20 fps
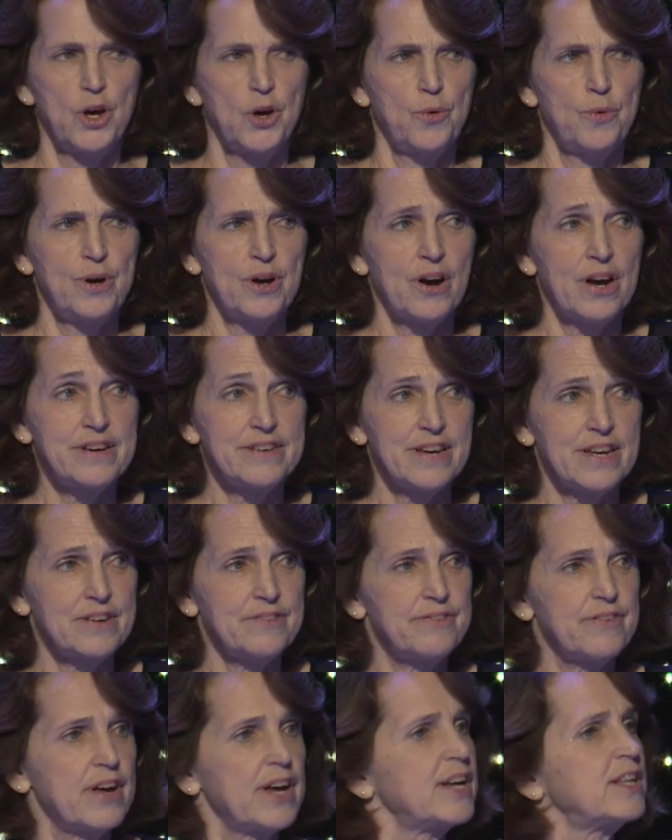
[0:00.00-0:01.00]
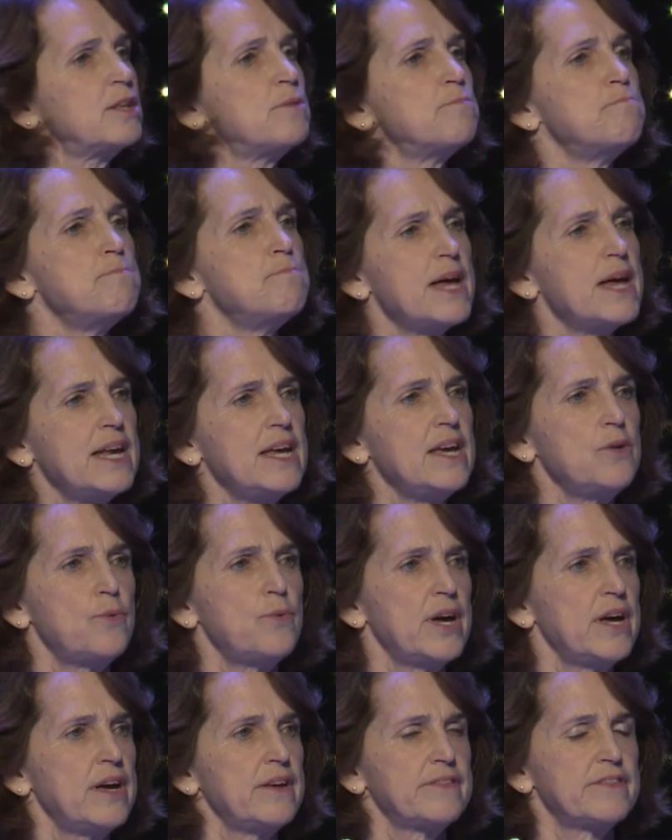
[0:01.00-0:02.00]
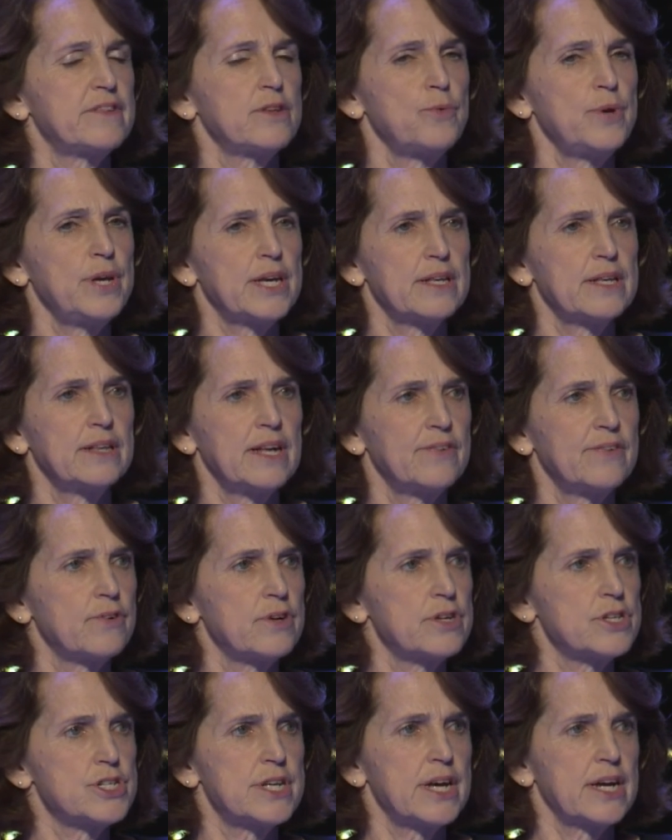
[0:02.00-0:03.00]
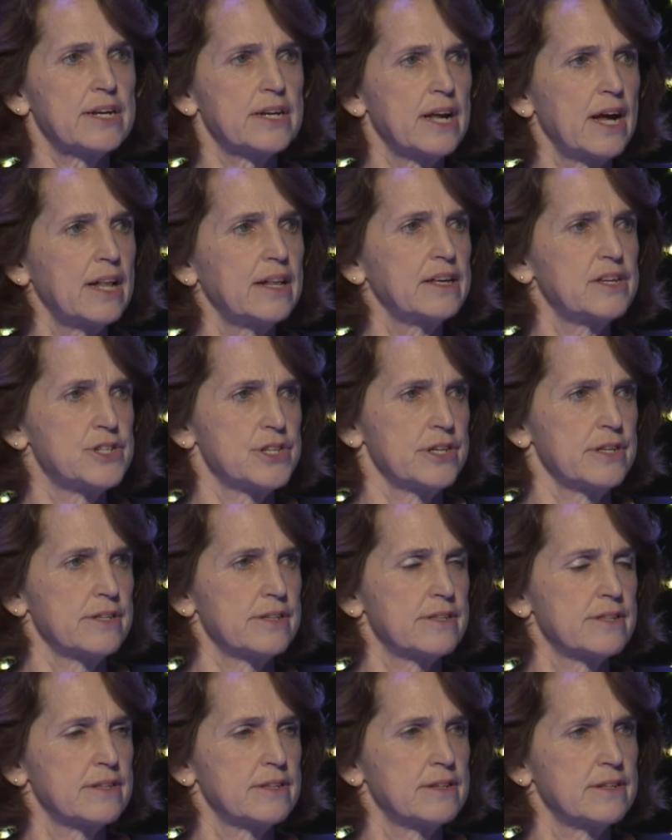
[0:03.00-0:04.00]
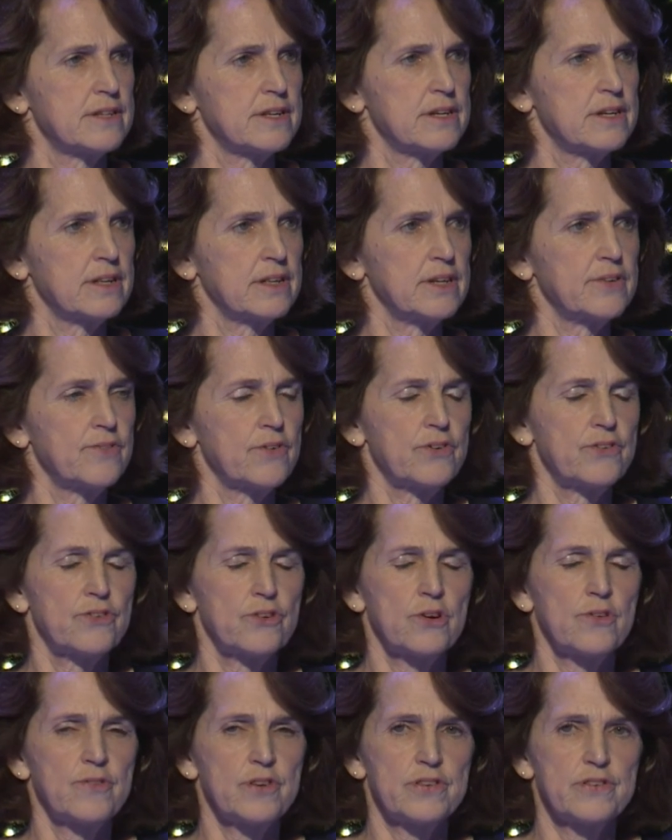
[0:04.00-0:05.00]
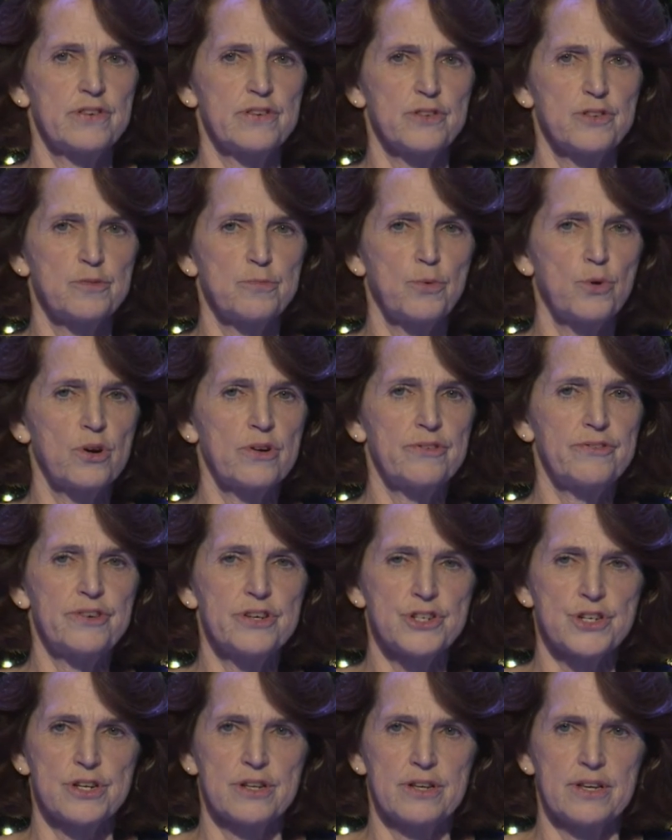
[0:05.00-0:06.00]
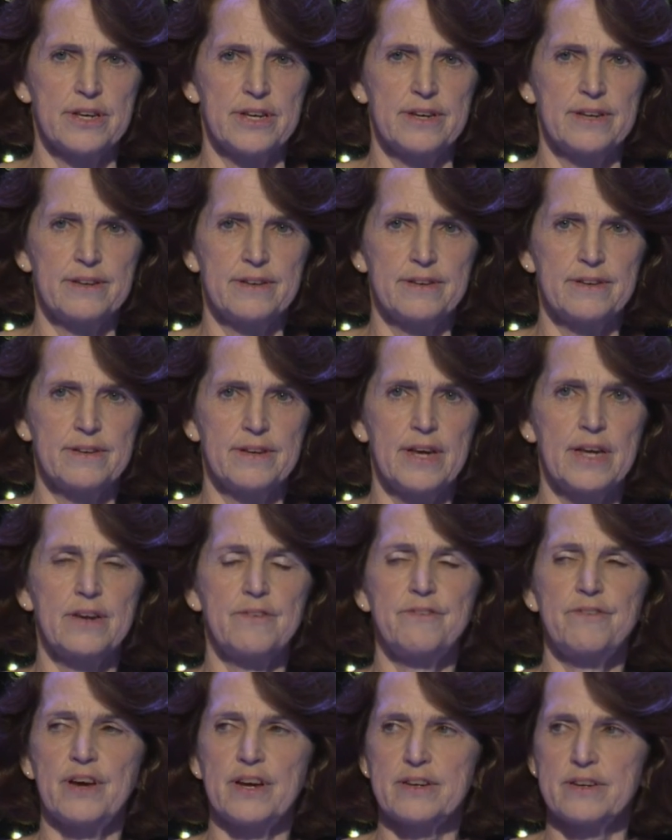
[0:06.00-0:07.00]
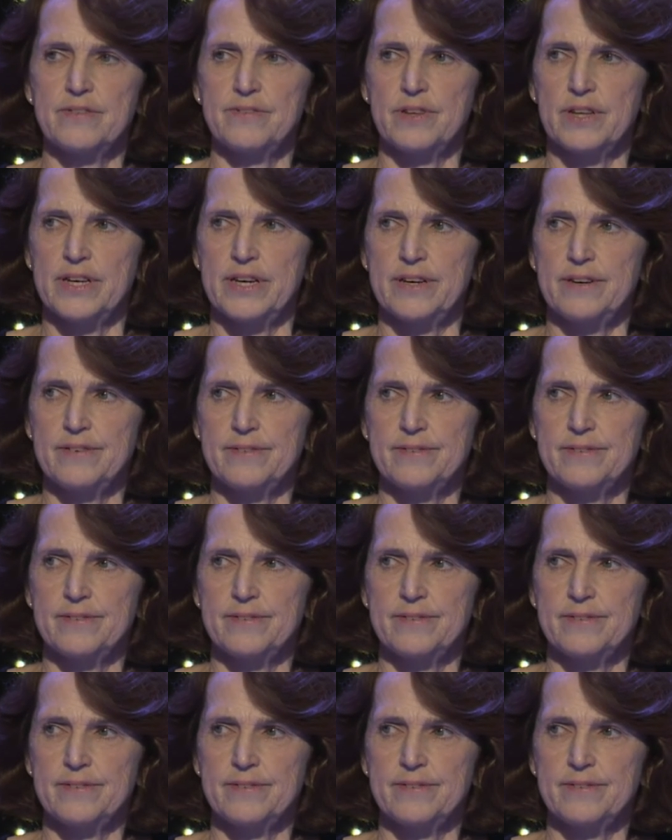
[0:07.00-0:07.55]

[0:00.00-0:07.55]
We're identifying the many ways that we can leverage technologies to deliver services more efficiently and effectively.